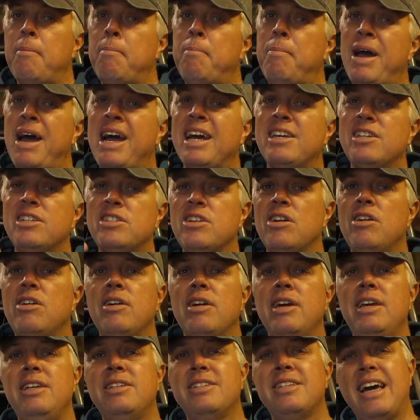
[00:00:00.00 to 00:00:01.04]
pack
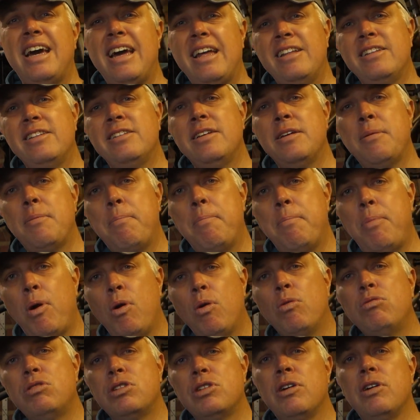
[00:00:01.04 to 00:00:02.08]
size and
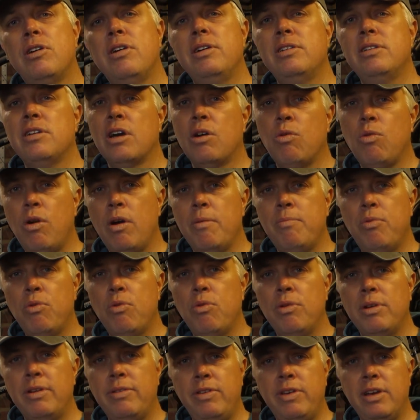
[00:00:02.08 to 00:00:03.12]
pole size are quite
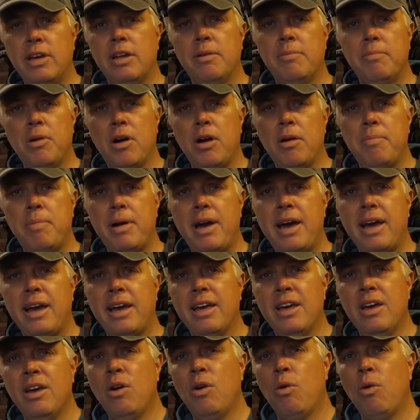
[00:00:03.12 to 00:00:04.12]
important if you're going to bike pack